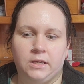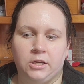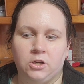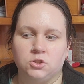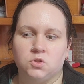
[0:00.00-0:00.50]

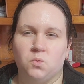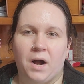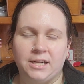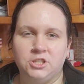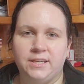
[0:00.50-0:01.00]

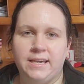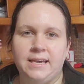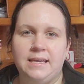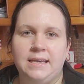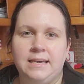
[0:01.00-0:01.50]
swatching
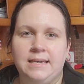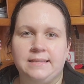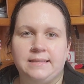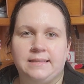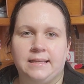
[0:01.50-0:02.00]
it,
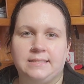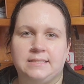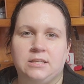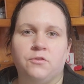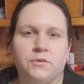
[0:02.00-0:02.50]
the
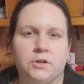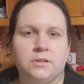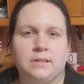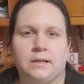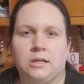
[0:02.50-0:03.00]

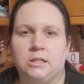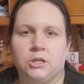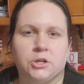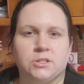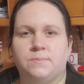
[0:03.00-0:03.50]
silver, the
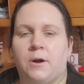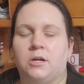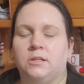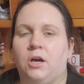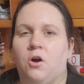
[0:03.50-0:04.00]
glitter
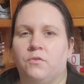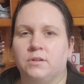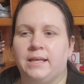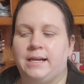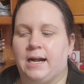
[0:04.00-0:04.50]
sparkly
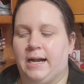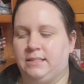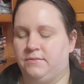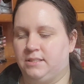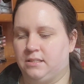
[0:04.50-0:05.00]
overlay
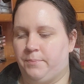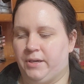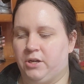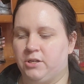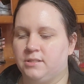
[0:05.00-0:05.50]
kind of
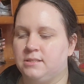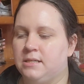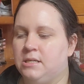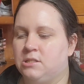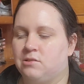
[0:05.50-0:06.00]
disappears.
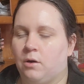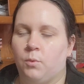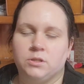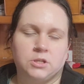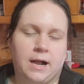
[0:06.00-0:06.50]
So I
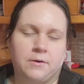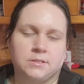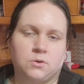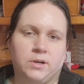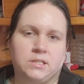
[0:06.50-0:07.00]
wonder
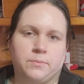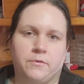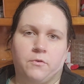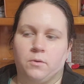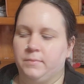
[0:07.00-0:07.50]
how it's going to
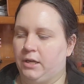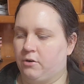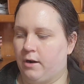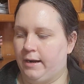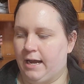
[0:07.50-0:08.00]
perform
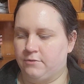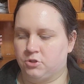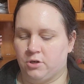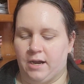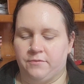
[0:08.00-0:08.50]
later on
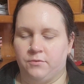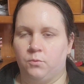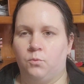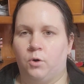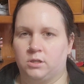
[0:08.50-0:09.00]
after
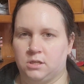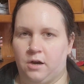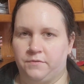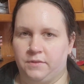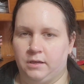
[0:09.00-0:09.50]
I've worked
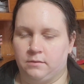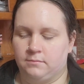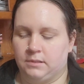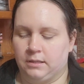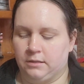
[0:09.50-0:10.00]
off the
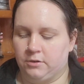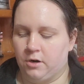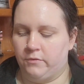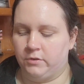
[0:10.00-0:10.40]
glitter